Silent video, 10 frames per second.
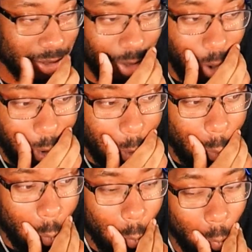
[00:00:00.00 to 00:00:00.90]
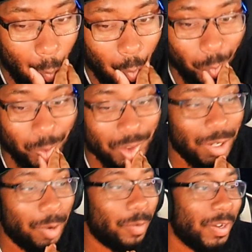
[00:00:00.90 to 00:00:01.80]
Yo,
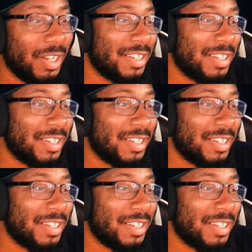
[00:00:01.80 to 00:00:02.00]
no, he